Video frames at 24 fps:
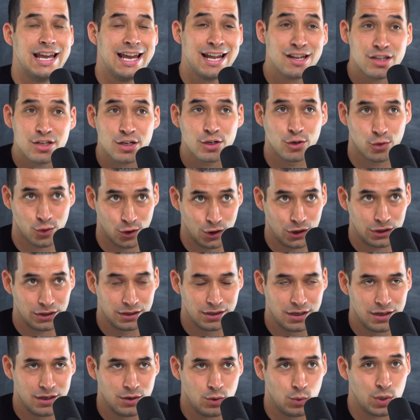integral
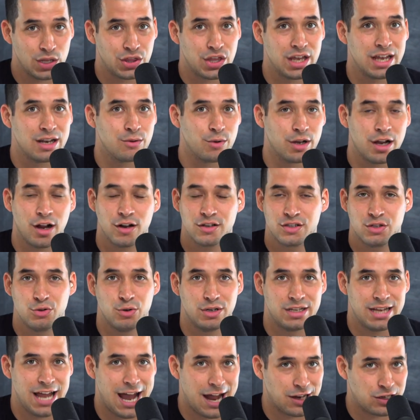with in regards to
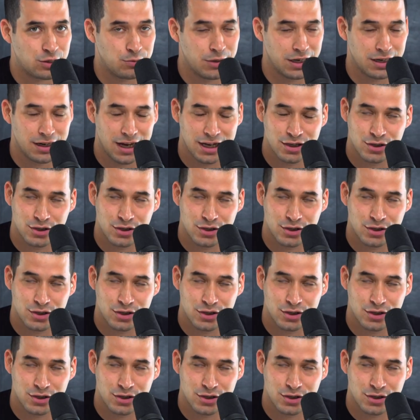attachment